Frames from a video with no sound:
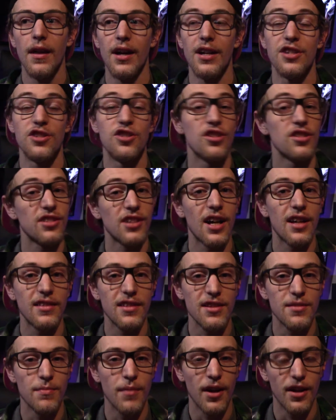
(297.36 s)
just got
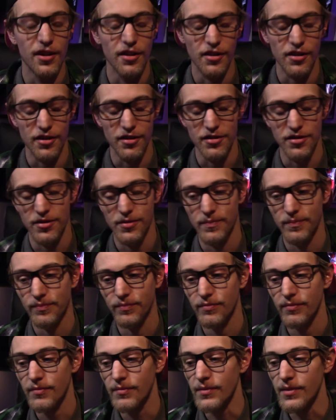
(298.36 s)
these monitors,
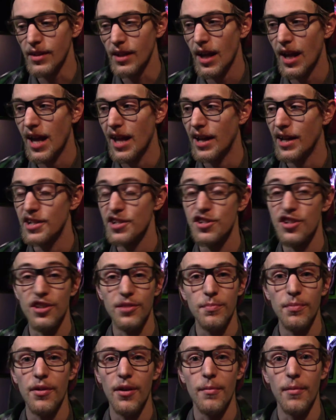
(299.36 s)
and and I
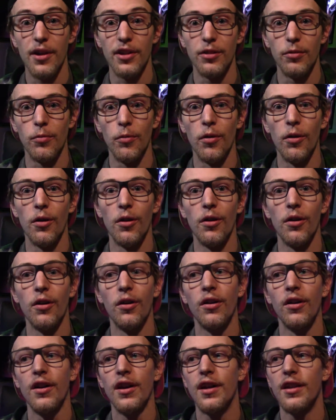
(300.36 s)
just put them on the
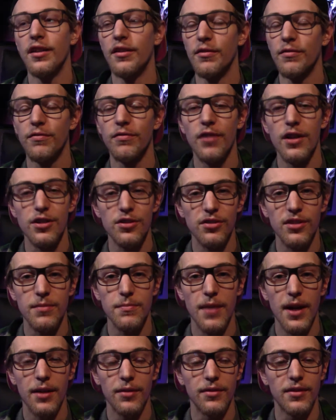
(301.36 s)
wall. They're freshly
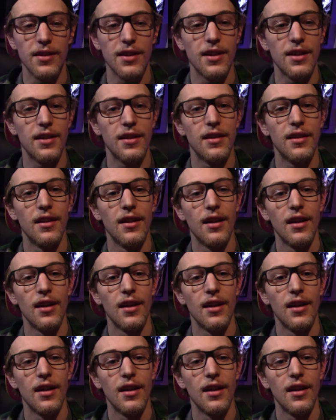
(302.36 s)
mounted.